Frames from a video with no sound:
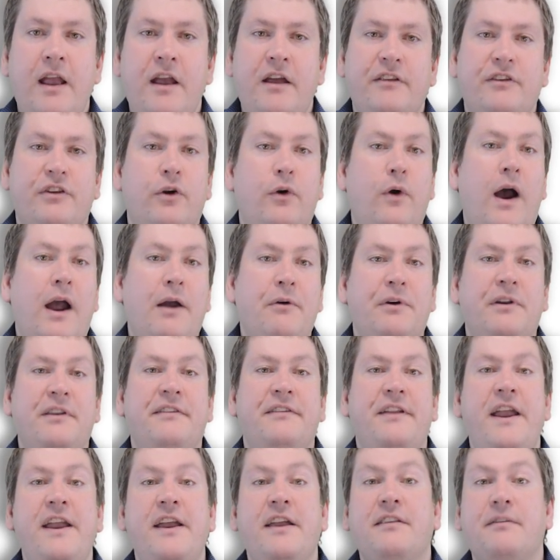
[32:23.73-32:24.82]
So I would
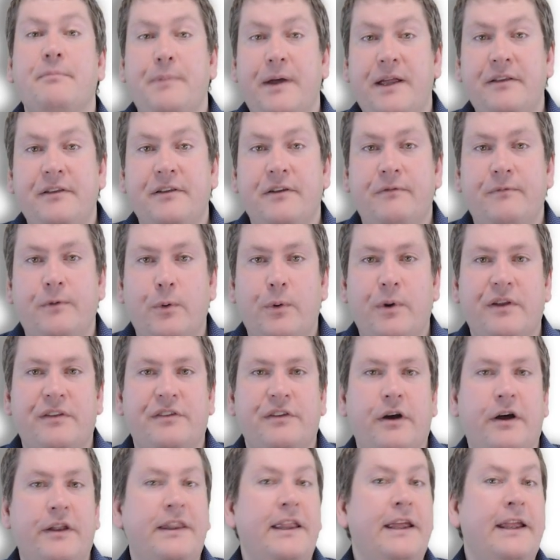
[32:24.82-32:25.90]
say it's best to focus
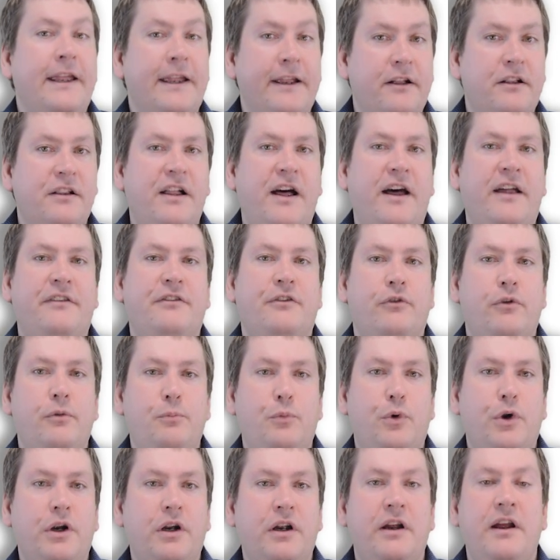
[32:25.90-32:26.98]
on the in-class group
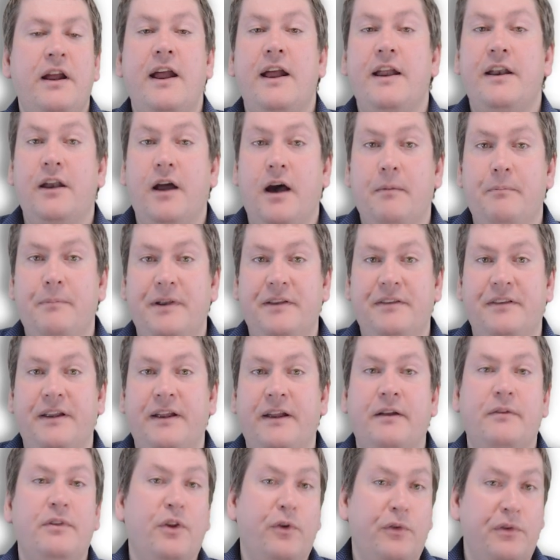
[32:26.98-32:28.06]
work and not
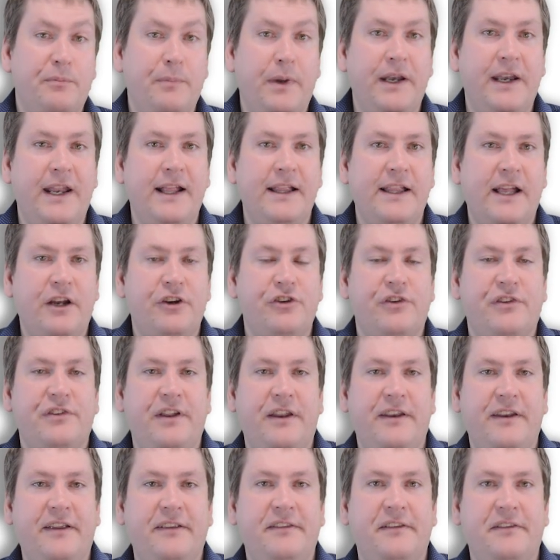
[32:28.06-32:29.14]
missing those Monday lectures
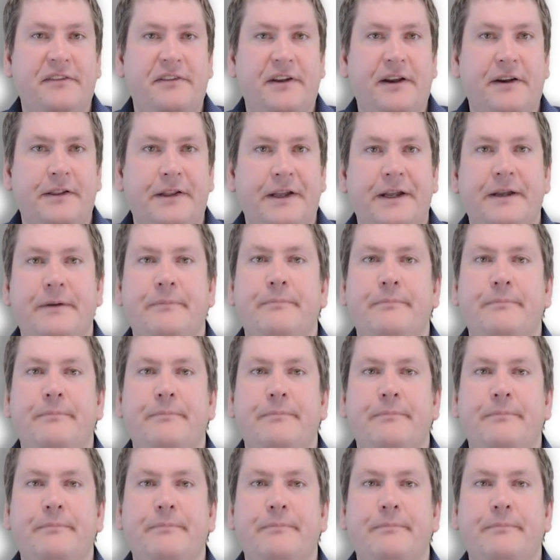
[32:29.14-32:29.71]
unnecessarily.